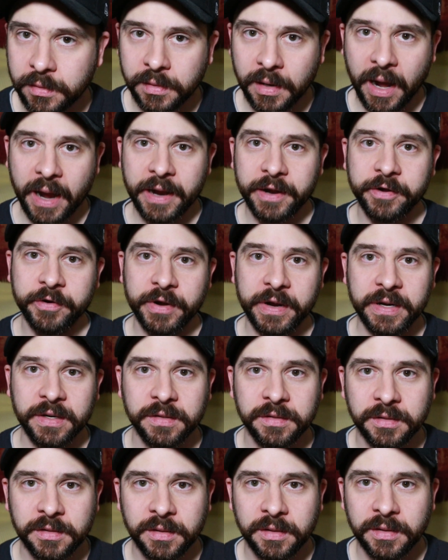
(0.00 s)
I agree.
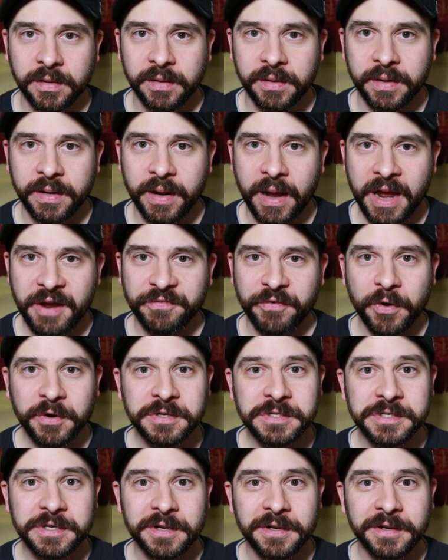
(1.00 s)
Hey,
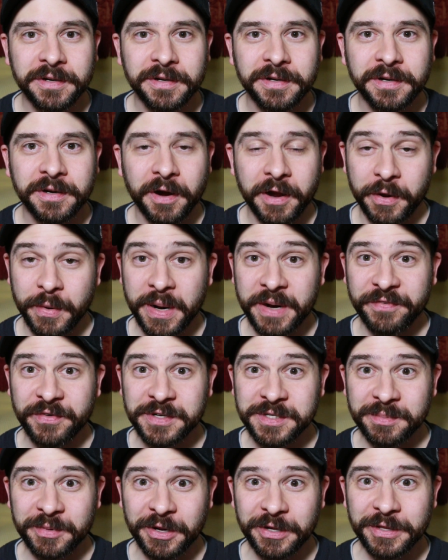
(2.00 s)
folks, are you ready
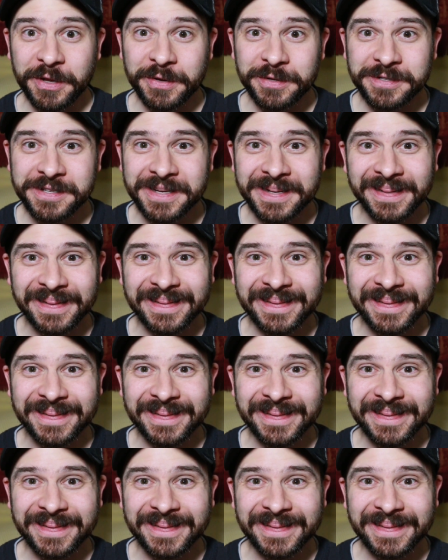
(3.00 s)
for some good news?